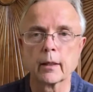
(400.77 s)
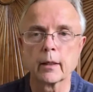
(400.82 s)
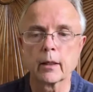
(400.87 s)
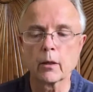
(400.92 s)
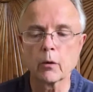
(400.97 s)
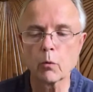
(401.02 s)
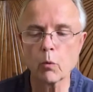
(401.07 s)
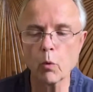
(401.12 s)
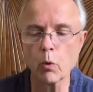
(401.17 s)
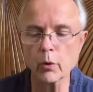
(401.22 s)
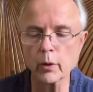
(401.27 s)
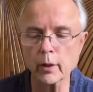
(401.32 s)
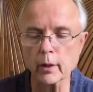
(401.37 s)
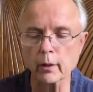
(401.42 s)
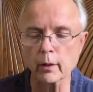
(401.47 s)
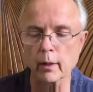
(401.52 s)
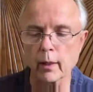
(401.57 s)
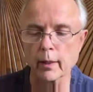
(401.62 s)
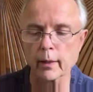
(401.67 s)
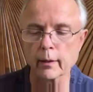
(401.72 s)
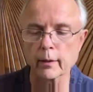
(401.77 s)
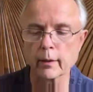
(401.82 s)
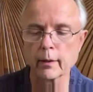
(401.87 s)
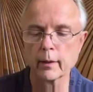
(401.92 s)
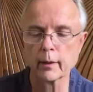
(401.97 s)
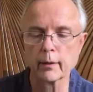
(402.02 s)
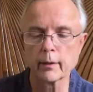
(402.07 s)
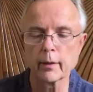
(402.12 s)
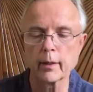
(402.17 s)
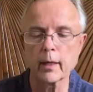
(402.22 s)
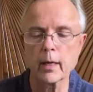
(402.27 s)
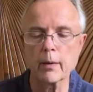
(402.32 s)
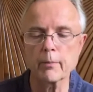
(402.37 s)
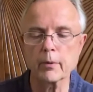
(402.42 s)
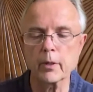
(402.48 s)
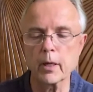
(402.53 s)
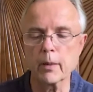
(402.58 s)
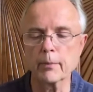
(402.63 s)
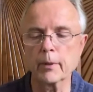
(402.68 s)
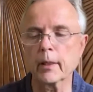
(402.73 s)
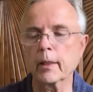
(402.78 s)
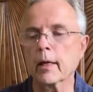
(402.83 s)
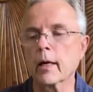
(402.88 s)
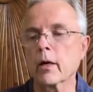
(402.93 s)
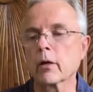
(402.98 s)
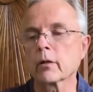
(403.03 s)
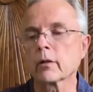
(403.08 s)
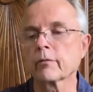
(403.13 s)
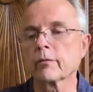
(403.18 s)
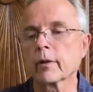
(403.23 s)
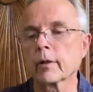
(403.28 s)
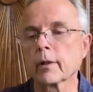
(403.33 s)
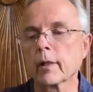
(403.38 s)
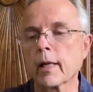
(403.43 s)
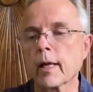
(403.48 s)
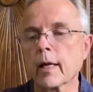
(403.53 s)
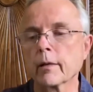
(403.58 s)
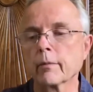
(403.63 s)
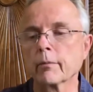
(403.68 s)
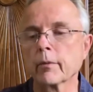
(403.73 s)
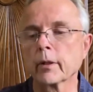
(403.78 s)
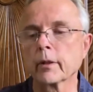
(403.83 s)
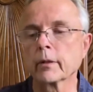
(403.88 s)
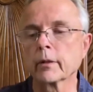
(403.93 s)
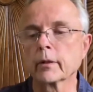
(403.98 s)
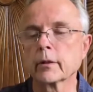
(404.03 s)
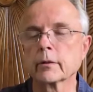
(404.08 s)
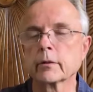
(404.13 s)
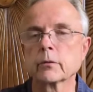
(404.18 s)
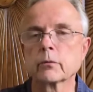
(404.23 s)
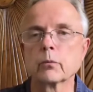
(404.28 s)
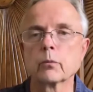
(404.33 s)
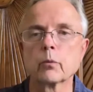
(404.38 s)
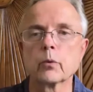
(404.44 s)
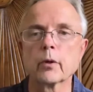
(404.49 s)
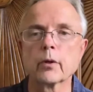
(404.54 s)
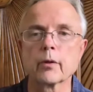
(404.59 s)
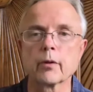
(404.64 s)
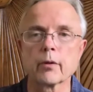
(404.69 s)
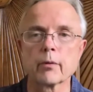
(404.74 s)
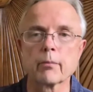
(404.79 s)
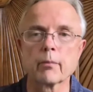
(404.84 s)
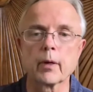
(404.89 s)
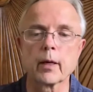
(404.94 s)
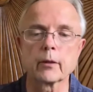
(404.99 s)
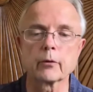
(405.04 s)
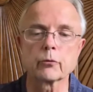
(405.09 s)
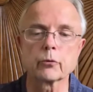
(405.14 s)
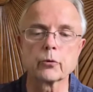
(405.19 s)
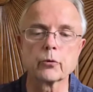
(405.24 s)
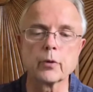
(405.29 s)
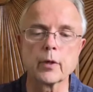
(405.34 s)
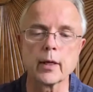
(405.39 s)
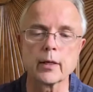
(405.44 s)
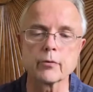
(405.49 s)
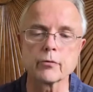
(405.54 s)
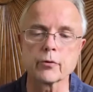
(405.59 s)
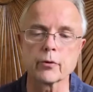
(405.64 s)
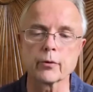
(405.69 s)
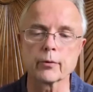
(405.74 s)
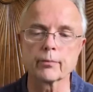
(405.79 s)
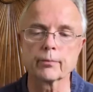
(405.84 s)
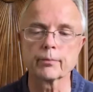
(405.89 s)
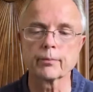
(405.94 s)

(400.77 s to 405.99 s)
a warning light that I'm coming out of alignment with my true nature.